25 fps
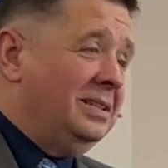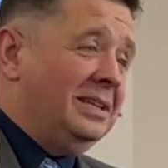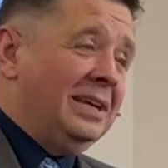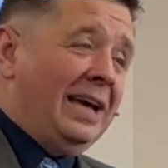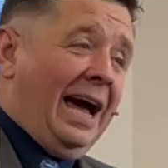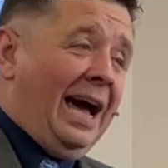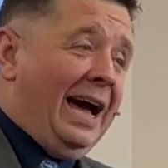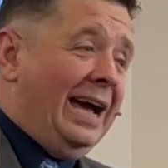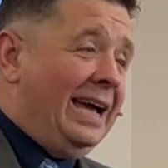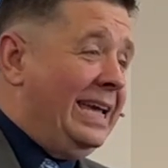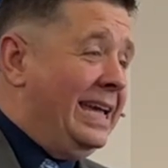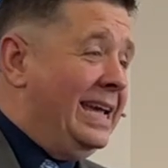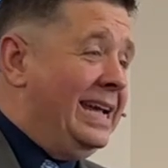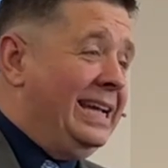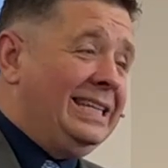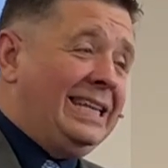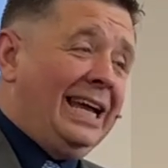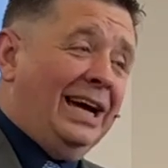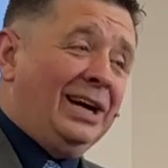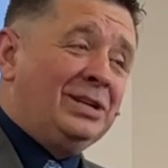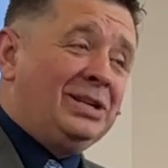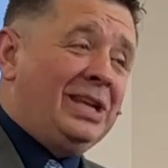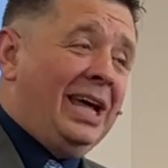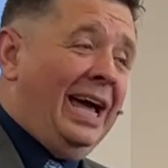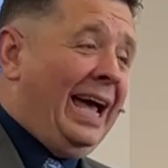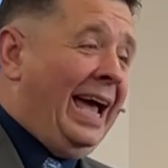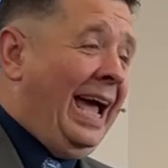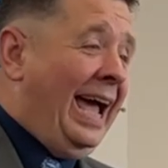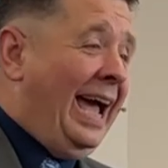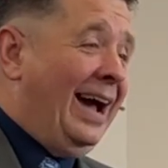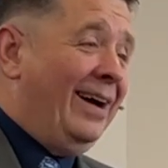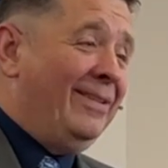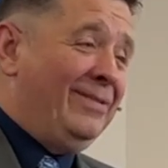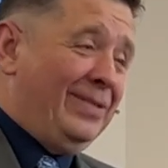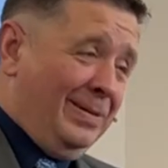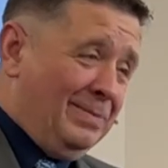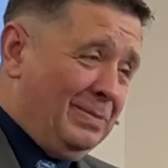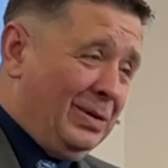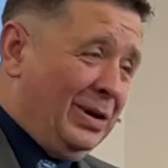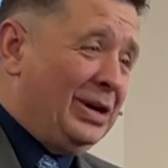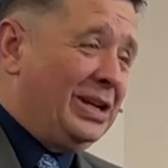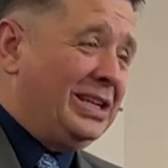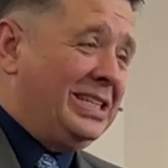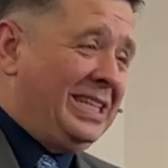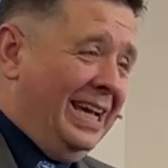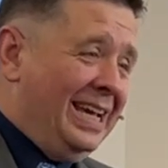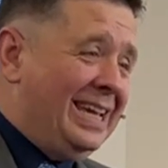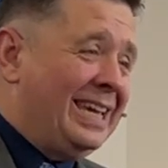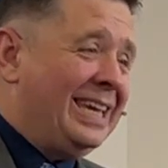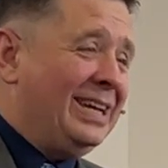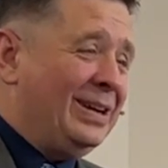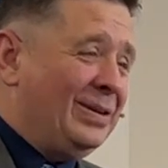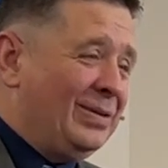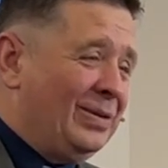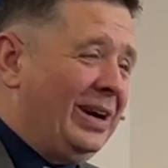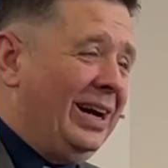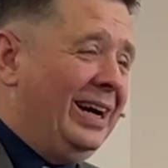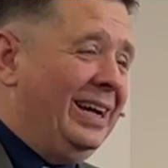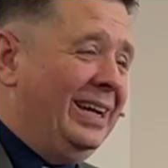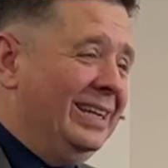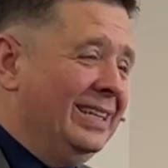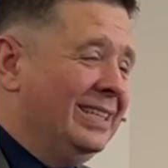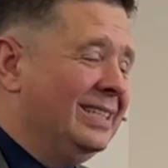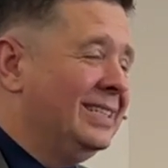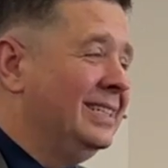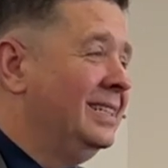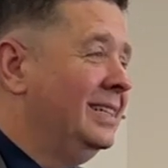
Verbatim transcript: I eked out that half, I'm going to take it, right?